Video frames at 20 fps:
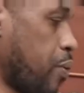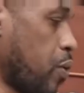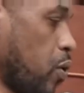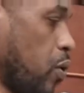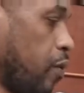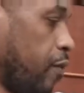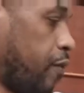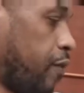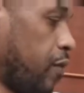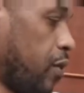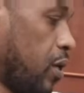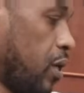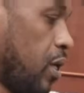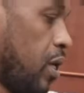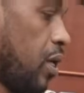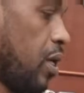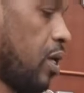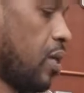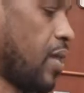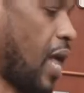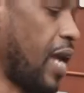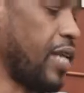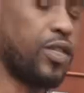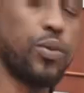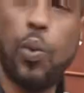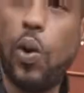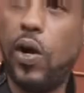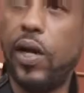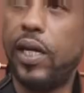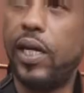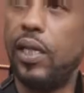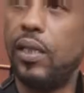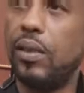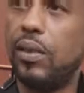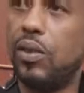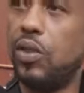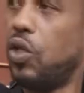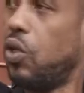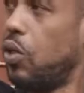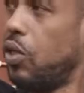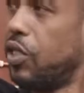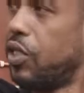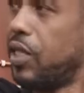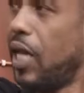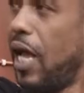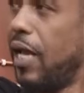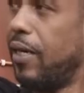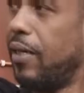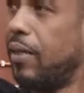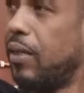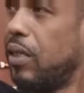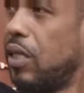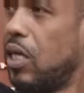proved that it's working. Do you understand?